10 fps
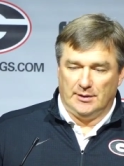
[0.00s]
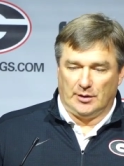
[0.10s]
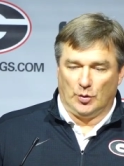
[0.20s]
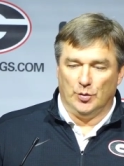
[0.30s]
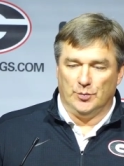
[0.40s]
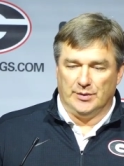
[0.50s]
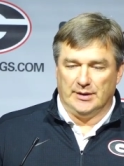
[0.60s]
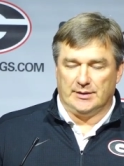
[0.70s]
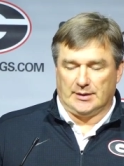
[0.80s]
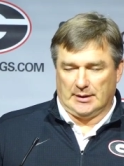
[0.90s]
the group
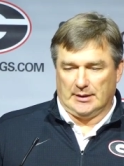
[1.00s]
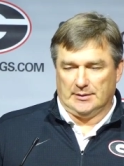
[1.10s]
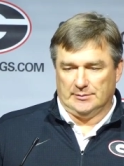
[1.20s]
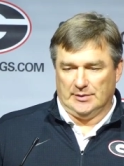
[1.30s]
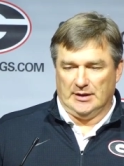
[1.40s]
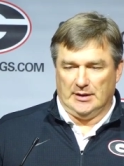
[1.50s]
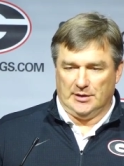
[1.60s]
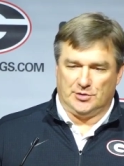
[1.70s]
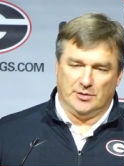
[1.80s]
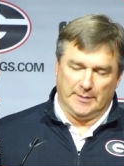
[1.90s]
that uh,
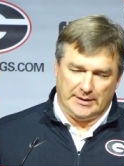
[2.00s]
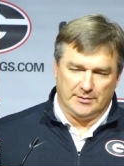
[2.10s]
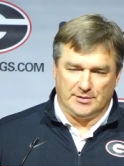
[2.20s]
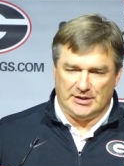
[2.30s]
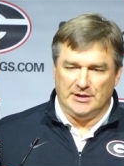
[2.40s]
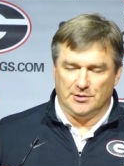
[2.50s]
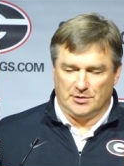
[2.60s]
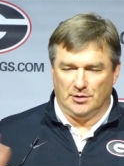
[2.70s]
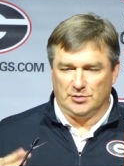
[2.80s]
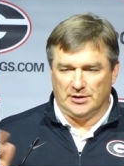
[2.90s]
is, I mean,
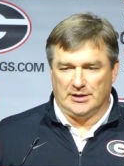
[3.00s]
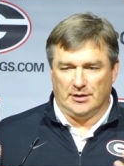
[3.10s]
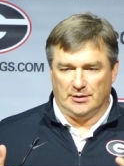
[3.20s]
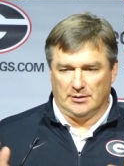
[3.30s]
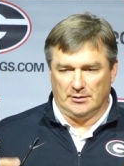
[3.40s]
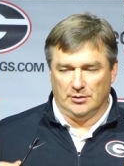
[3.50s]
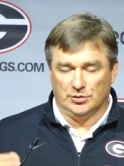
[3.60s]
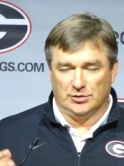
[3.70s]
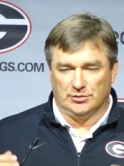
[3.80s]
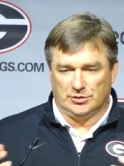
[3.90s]
seniors loosely ter-
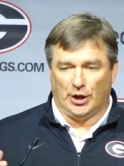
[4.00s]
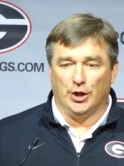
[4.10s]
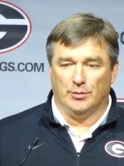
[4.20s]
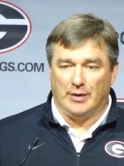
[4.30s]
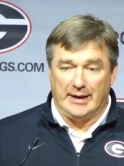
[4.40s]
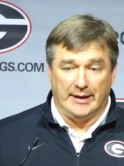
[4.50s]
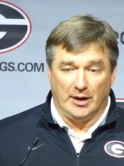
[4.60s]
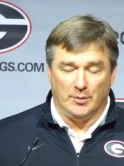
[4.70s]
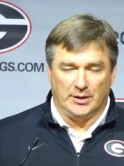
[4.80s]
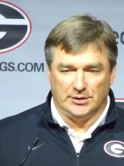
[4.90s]
loose term right
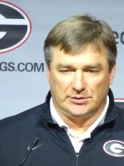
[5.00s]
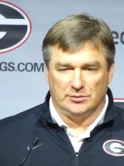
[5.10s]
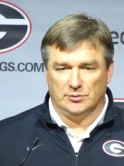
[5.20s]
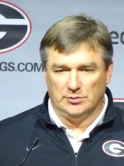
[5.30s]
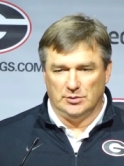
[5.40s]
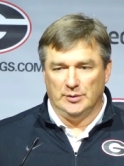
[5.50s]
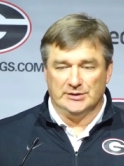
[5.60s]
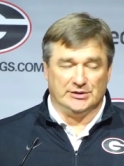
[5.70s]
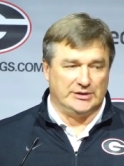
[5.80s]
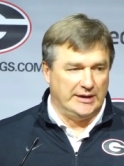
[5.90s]
now because who
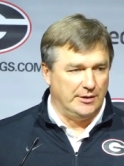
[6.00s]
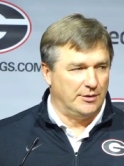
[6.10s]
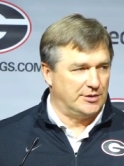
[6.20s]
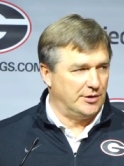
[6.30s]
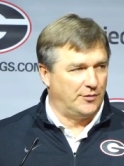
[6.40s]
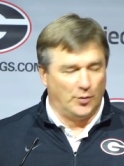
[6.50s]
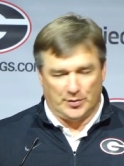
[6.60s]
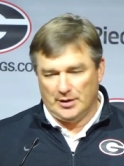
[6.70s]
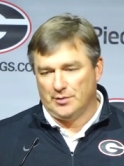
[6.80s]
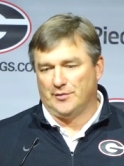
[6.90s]
is a senior? Is it the
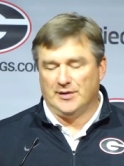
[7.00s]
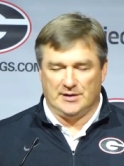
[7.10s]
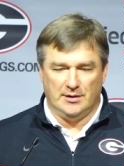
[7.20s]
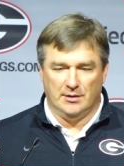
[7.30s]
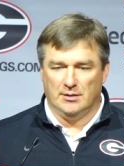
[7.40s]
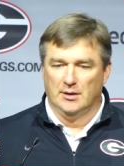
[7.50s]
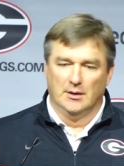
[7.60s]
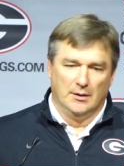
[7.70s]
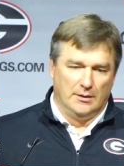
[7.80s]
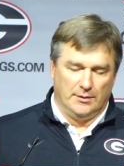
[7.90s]
fourth year, the fifth year,
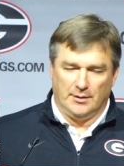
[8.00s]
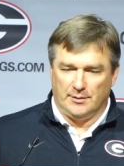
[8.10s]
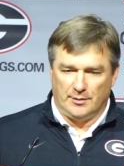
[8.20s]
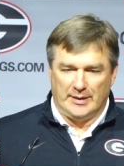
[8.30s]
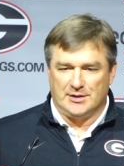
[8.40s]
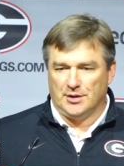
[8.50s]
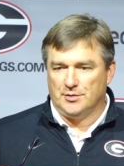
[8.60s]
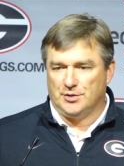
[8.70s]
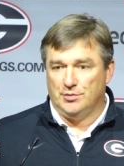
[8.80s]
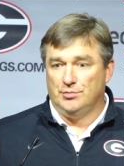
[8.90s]
the, the
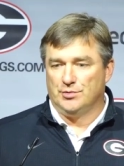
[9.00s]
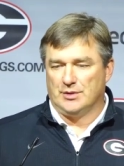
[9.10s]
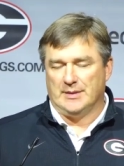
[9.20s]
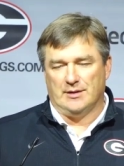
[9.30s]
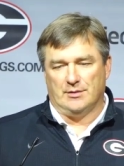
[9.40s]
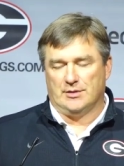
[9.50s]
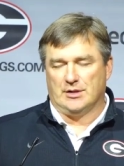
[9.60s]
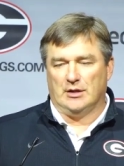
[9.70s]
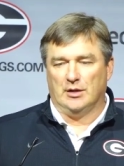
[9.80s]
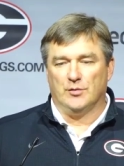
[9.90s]
redshirt juniors? I mean,
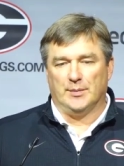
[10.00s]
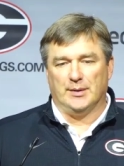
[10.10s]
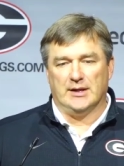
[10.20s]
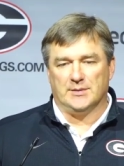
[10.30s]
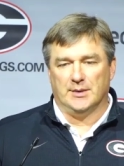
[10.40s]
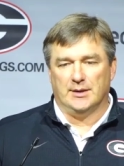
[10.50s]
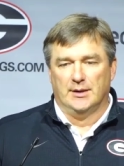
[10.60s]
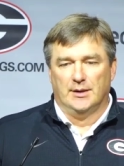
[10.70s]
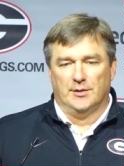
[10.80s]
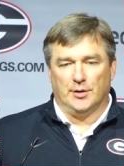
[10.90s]
it's all over the place. But
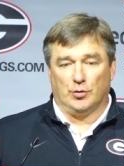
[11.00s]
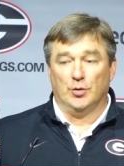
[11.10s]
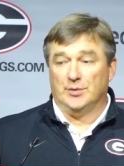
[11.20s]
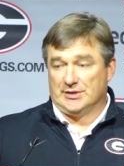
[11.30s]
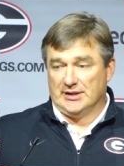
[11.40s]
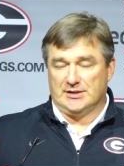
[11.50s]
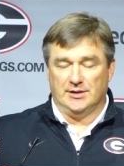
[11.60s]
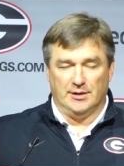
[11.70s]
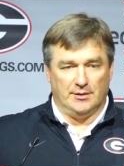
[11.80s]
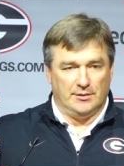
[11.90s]
the group that sits
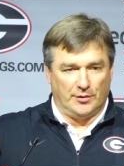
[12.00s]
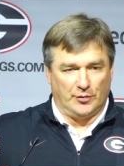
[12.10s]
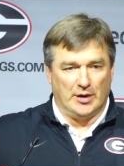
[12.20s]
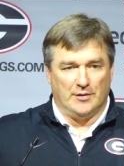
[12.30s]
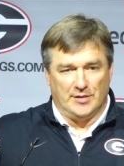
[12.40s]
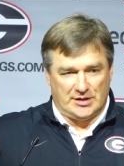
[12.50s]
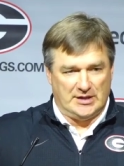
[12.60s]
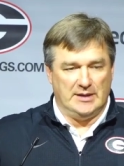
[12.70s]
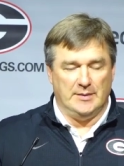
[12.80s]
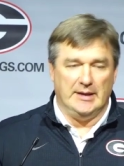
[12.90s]
in the, the front of this
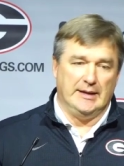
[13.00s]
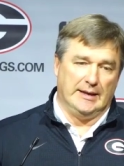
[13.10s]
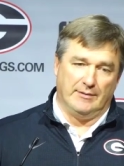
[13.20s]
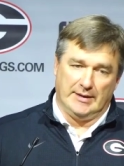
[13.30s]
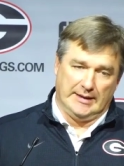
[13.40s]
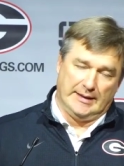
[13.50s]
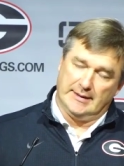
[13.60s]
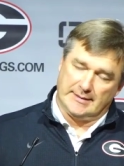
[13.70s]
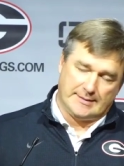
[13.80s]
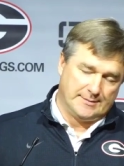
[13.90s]
team meeting every
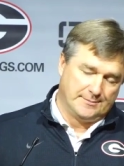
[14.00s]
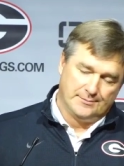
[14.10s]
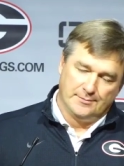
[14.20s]
day is